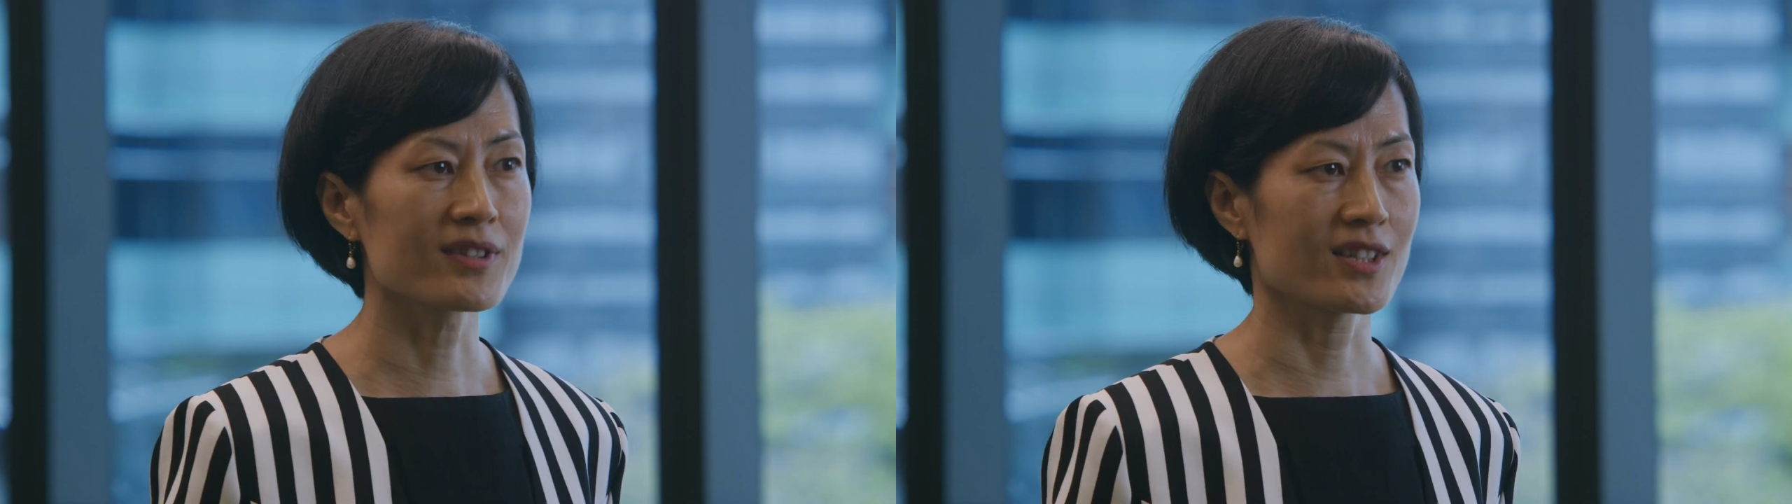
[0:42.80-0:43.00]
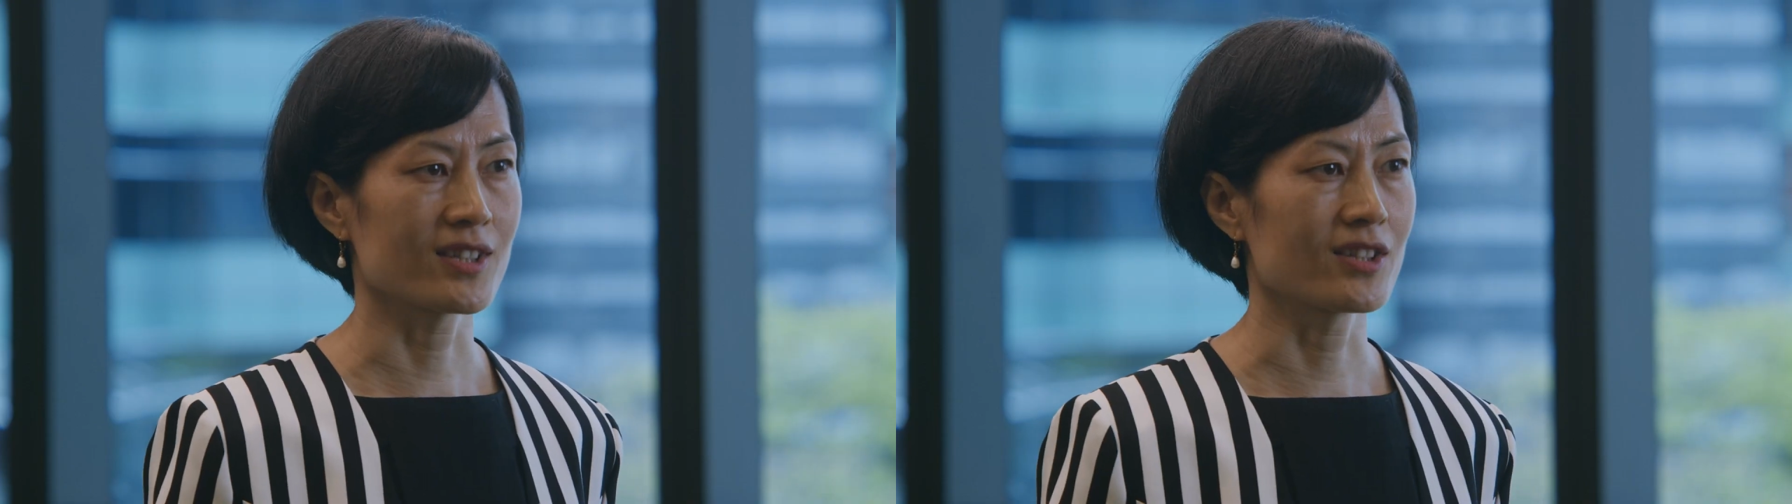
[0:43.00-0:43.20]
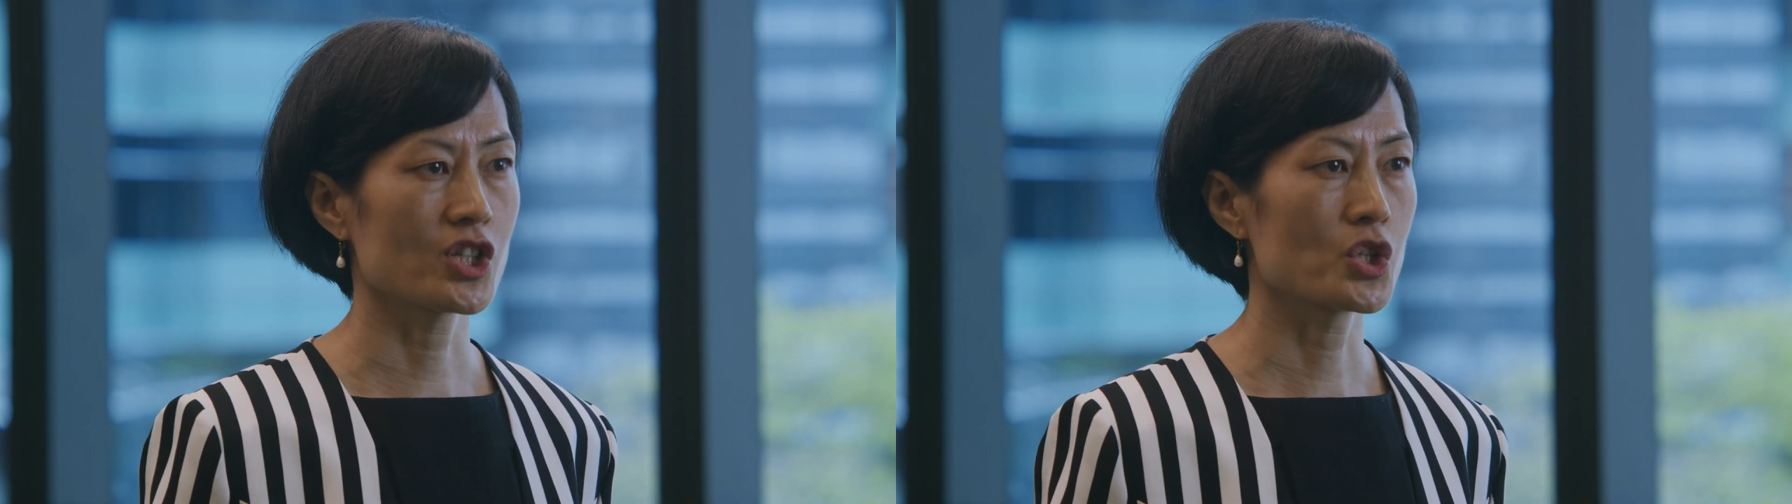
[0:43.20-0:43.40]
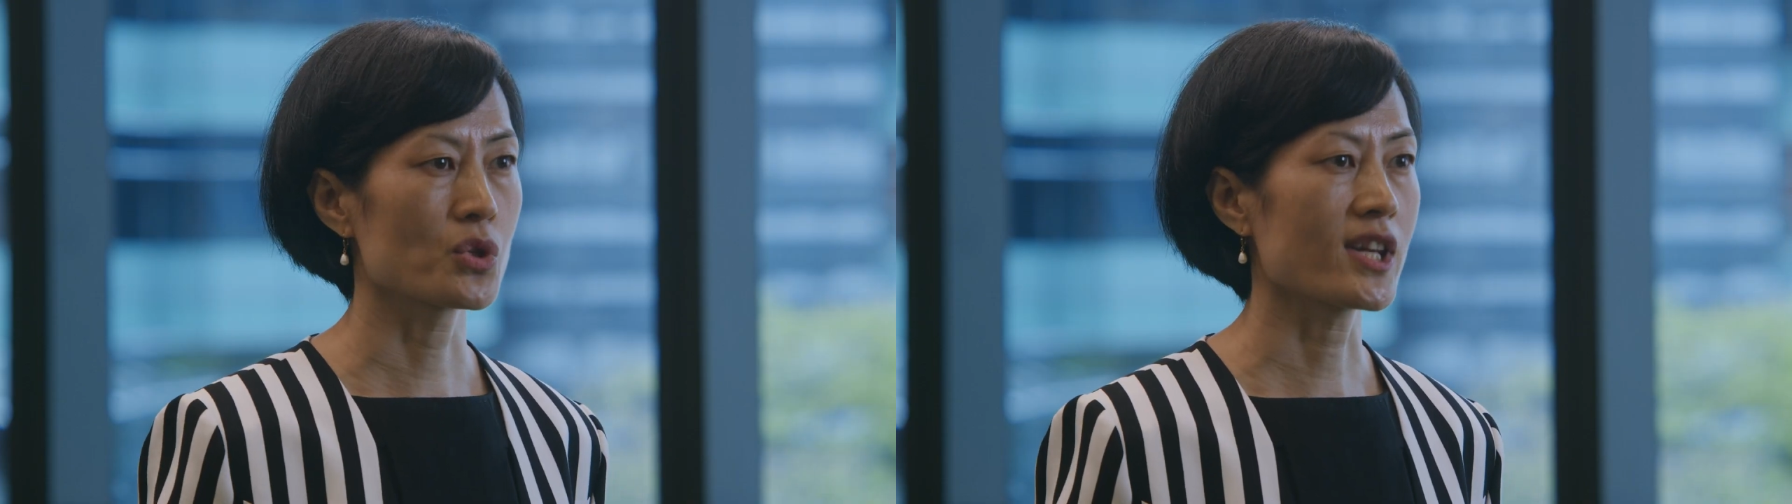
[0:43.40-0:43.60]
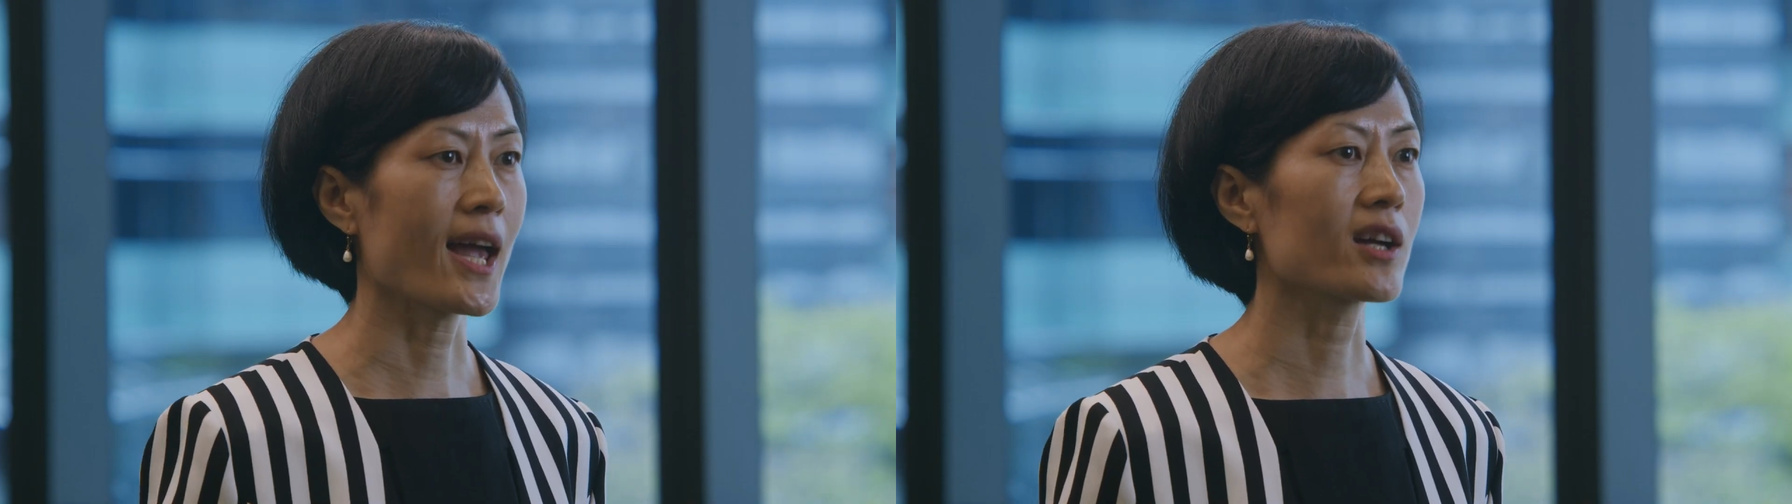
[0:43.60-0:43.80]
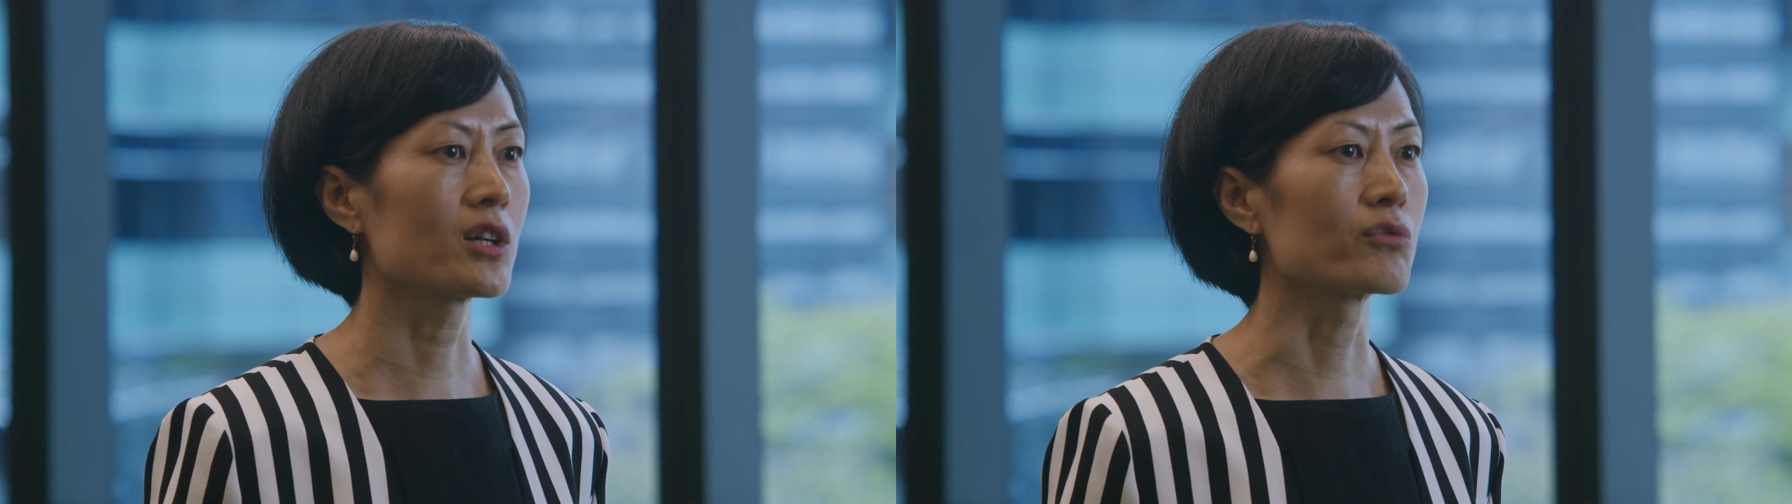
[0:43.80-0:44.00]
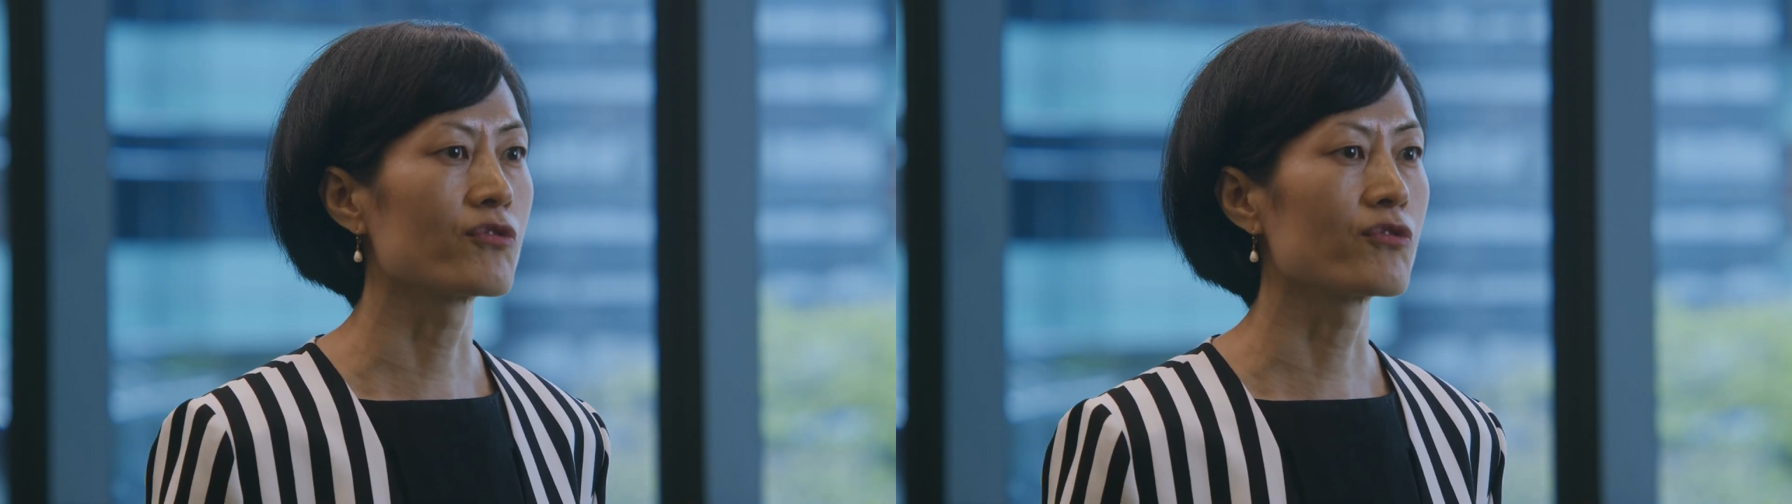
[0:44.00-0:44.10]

positioned to tackle